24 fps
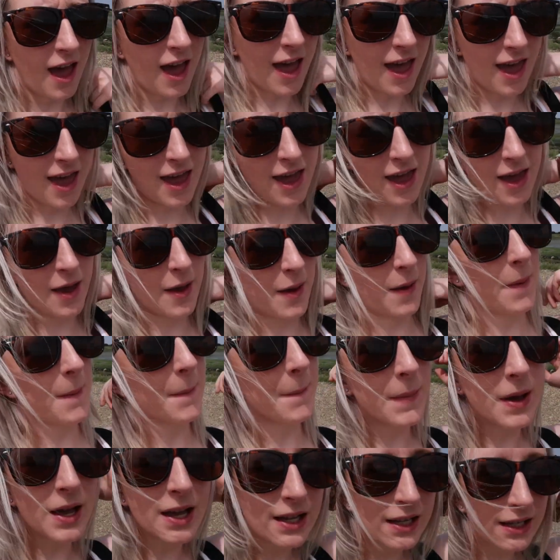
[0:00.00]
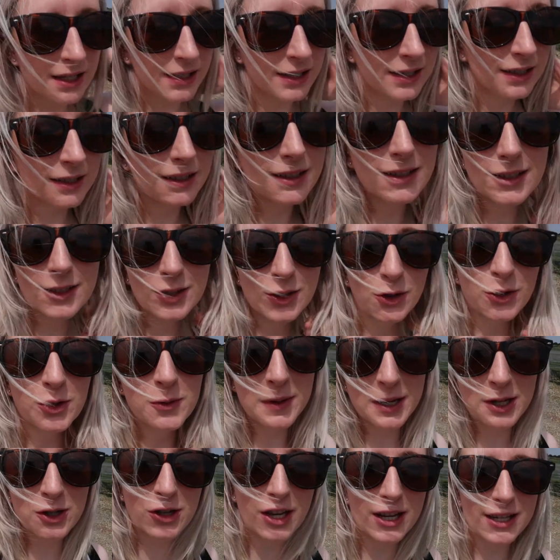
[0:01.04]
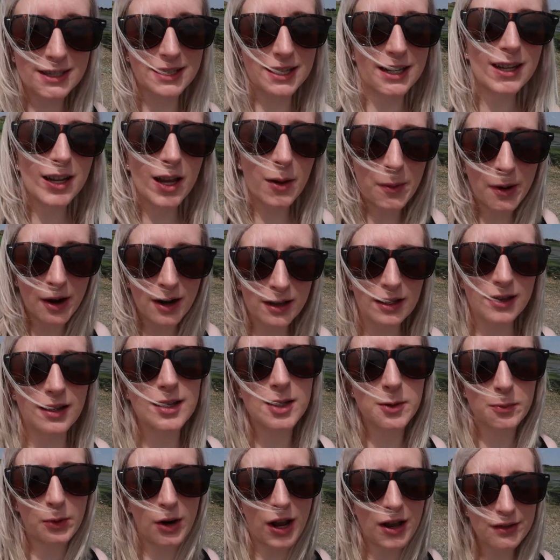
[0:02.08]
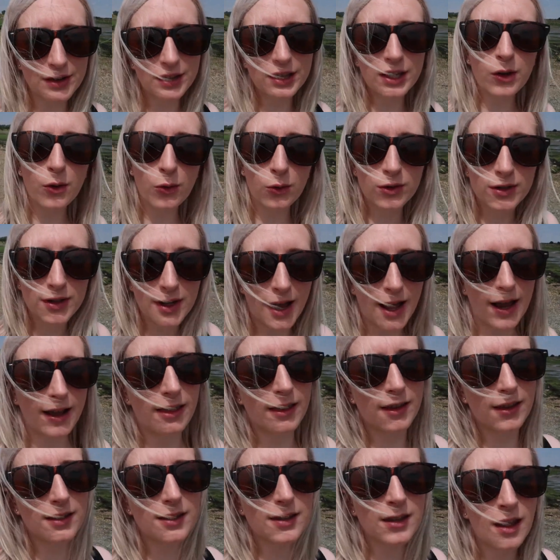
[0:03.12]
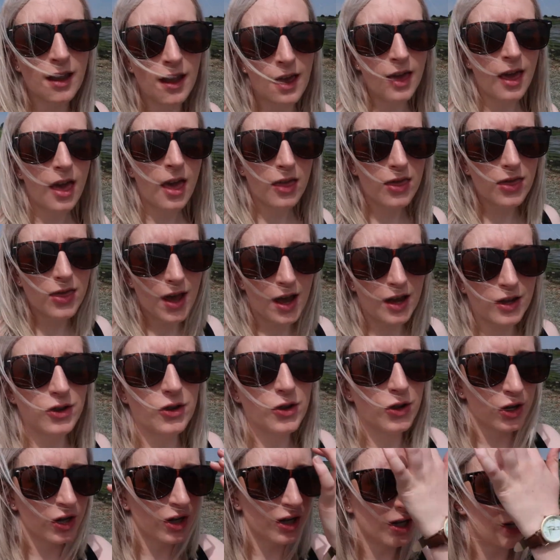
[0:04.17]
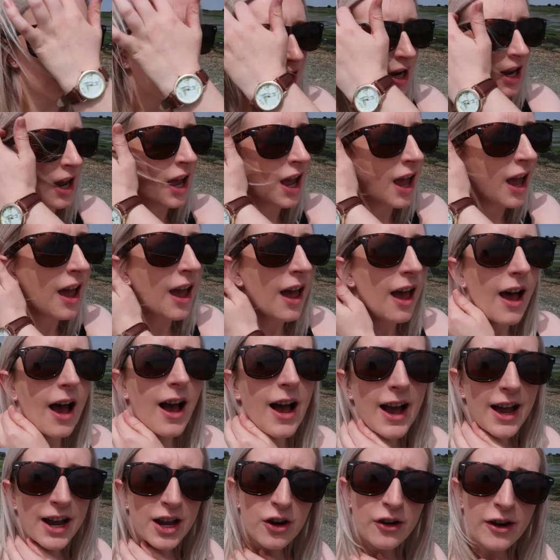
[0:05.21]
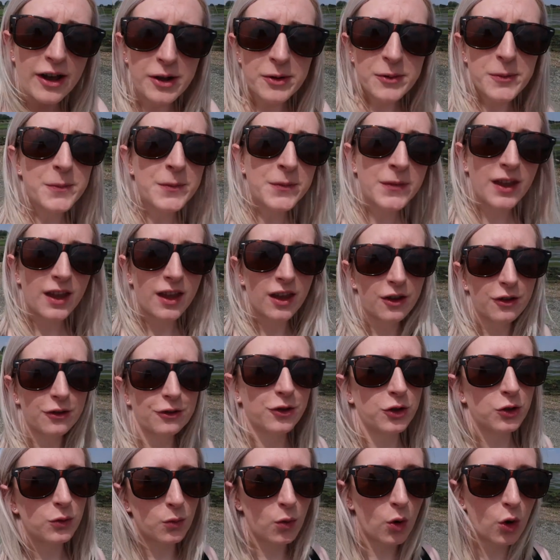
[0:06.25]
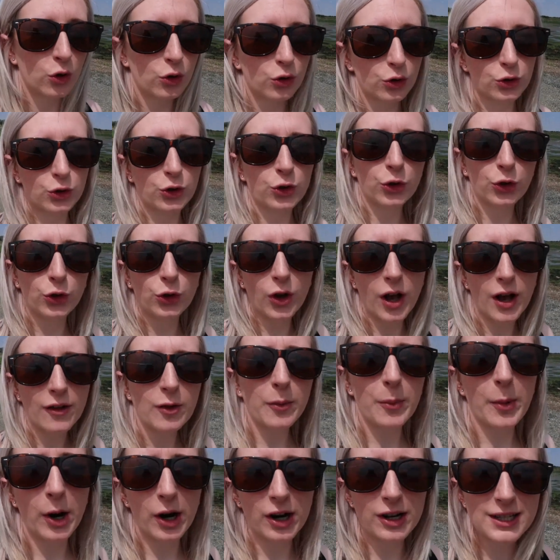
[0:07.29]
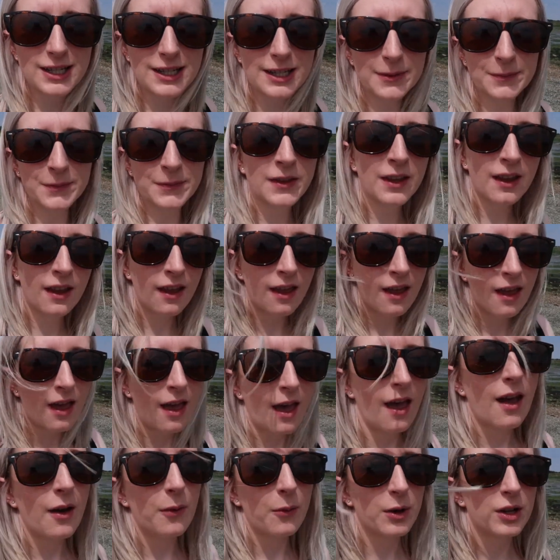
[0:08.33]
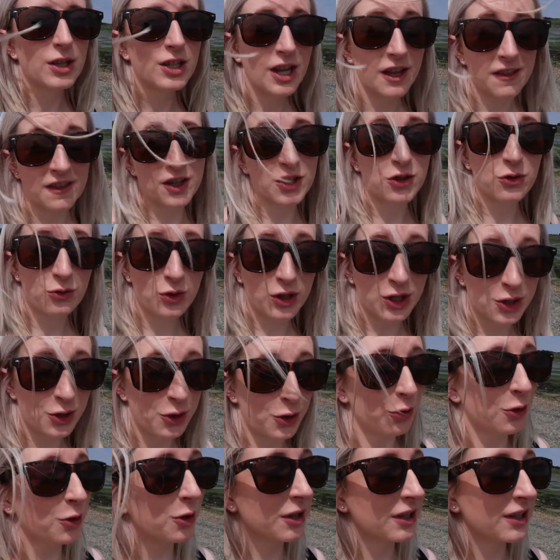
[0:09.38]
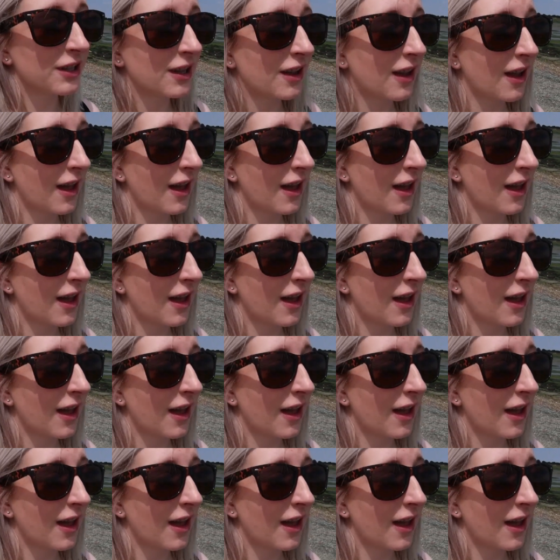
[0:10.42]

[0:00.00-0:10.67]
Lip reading: It's going to be interesting. Apparently it's a privately owned island that you can hire out if you want to have a party, which I think is really cool.